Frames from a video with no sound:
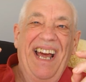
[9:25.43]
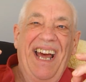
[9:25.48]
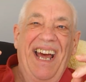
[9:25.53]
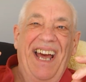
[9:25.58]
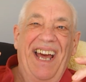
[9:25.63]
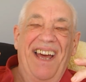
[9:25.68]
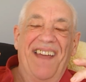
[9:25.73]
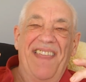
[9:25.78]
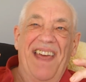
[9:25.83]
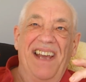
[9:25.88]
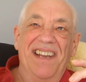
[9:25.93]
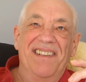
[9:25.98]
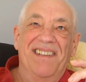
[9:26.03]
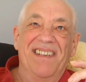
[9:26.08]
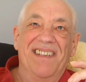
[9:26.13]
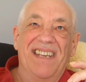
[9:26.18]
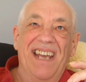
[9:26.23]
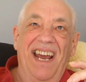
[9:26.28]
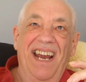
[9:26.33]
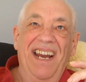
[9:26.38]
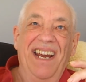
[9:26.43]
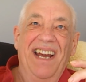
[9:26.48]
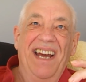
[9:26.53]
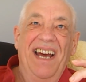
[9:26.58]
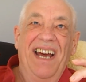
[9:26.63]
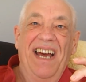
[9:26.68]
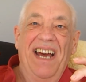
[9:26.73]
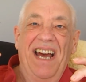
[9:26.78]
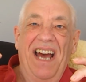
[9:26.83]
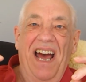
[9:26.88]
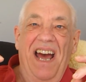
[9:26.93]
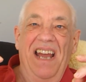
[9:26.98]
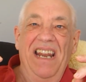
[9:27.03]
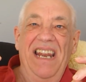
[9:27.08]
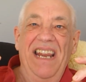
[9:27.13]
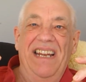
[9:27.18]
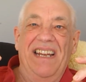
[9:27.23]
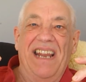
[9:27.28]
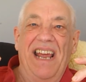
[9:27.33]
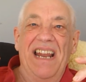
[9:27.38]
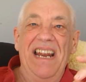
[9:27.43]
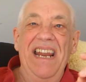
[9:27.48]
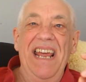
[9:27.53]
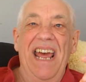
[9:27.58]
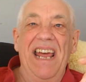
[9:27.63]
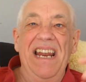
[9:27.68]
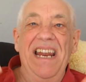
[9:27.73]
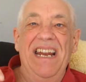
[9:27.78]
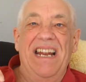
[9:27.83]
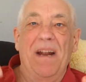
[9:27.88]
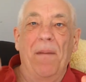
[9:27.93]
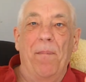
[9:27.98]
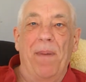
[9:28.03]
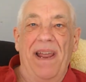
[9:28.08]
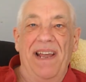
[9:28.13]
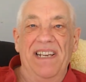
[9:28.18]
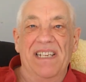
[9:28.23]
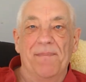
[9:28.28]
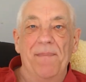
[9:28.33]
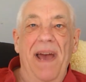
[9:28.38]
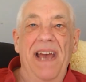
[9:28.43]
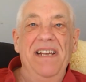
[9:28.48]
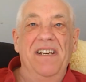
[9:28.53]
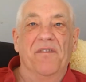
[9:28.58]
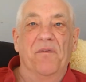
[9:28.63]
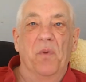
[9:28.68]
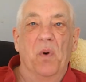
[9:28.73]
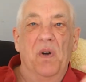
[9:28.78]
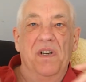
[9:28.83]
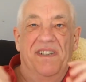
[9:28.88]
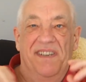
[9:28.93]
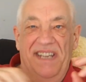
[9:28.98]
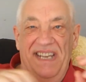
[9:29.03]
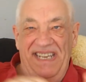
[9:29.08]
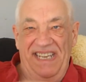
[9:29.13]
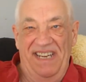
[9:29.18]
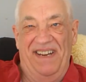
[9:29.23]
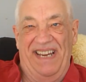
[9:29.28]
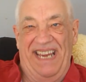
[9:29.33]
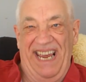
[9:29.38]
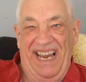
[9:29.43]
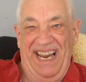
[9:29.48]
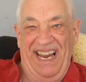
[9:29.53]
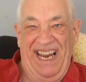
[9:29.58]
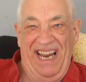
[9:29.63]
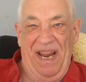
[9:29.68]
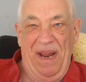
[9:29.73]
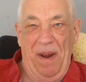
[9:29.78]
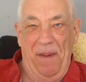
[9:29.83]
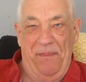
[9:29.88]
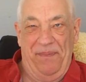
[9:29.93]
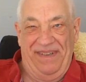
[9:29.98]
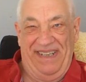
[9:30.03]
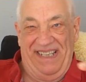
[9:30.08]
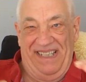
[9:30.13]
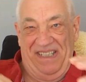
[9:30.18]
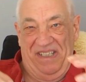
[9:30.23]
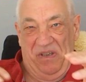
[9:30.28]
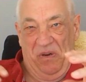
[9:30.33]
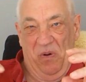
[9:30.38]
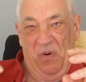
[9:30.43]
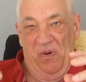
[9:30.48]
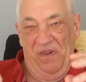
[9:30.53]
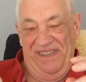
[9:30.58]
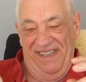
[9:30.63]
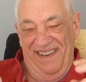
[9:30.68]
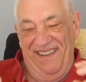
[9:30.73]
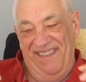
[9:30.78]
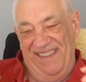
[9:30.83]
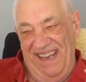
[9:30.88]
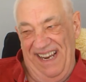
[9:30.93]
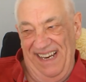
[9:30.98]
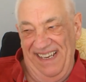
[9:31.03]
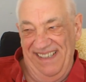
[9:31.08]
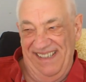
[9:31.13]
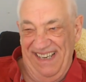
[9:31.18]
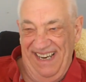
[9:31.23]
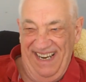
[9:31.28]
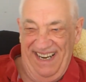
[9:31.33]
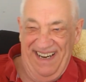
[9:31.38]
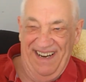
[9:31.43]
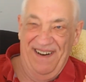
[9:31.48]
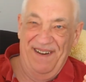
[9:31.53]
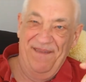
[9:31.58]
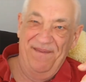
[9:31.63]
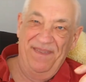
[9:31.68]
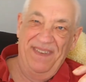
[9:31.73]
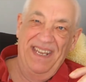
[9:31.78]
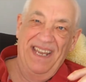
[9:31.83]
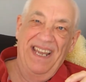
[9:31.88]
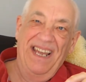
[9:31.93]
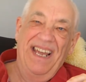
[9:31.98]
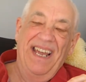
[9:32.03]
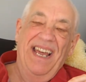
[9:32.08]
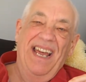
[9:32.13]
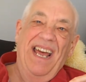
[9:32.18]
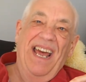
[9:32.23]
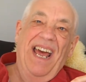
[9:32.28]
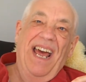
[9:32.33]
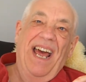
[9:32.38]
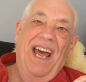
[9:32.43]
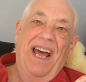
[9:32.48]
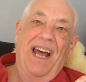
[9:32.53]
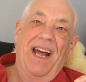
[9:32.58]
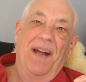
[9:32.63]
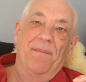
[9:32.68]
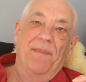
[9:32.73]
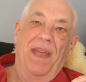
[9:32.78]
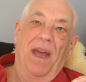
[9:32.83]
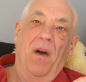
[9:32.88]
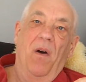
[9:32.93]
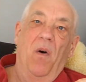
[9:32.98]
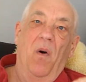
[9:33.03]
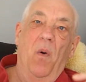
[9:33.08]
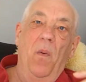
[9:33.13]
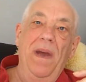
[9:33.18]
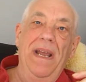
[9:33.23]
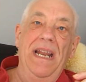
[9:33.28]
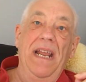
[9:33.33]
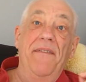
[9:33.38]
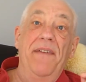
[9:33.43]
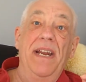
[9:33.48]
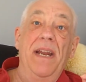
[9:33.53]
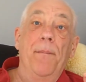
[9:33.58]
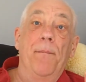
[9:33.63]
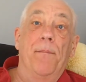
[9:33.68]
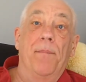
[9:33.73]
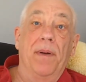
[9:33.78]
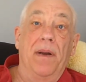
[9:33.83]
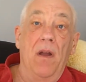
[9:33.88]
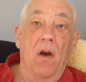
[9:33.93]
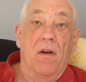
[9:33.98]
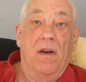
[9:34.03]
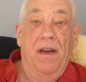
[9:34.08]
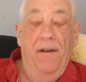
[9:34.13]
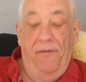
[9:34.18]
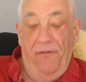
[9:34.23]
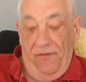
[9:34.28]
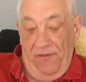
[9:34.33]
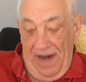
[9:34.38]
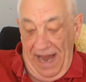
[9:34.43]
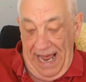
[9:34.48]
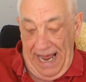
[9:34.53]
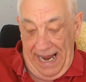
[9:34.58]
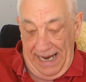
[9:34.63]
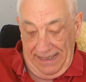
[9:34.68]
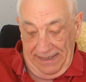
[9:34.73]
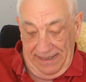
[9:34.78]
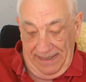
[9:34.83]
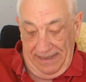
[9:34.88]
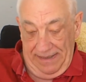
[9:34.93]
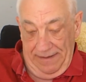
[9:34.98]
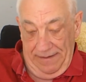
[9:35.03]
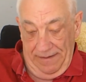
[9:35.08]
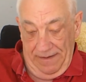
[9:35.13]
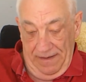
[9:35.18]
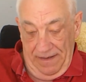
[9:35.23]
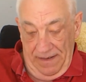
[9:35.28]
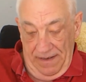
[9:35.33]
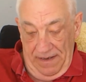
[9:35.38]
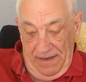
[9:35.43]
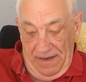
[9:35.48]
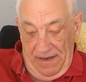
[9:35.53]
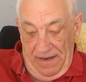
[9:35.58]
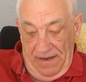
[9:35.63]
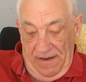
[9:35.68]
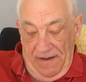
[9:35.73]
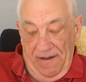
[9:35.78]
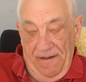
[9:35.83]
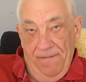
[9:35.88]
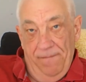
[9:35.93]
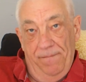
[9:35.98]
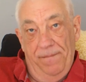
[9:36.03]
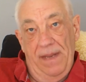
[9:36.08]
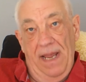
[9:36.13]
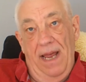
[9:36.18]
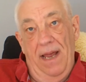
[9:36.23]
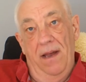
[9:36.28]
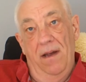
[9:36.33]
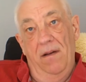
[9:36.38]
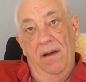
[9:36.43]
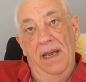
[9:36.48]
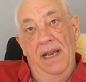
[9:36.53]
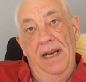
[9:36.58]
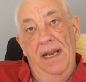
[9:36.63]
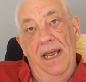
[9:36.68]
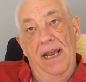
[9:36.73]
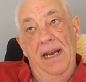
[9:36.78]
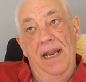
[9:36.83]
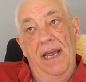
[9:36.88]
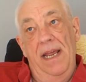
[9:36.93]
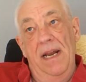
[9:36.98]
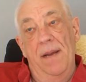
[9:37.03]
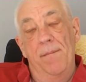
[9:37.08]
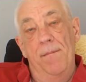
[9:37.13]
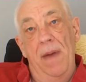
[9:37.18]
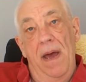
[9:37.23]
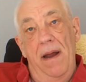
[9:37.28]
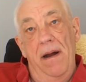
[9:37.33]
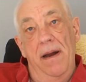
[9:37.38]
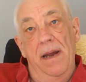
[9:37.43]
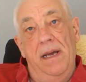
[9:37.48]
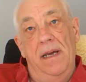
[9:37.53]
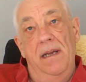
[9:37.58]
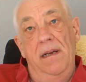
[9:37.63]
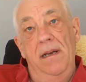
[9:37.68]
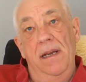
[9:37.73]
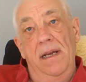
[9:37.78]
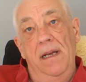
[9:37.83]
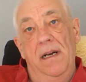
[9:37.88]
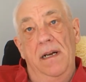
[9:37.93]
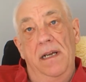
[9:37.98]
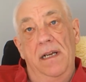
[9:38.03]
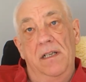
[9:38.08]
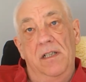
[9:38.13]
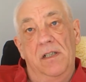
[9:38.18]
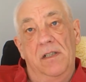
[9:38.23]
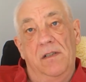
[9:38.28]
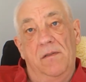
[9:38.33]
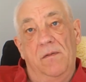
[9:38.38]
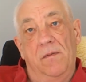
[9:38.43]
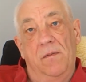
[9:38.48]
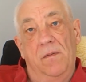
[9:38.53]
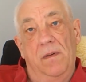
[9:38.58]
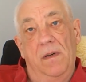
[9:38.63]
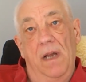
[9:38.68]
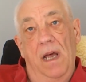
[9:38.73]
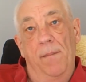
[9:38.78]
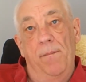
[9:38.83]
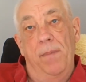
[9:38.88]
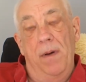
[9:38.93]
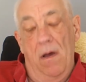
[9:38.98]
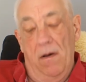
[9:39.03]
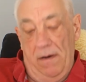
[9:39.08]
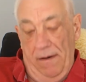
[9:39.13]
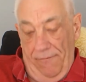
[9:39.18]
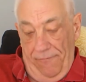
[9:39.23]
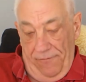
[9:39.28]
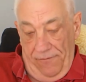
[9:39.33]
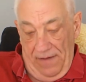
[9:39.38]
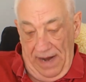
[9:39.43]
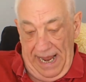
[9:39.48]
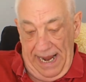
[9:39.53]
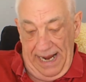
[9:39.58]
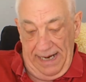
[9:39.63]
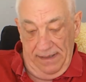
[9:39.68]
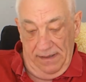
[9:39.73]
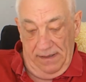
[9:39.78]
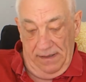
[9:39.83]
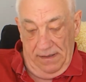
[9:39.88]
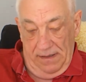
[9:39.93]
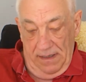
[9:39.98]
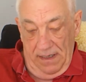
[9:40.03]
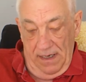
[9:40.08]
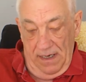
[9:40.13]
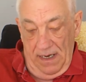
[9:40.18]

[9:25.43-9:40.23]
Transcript: That is to say, a little place made of wood that keep tools and things in. Or we live in a block of flats. Now, in American English, a block of flats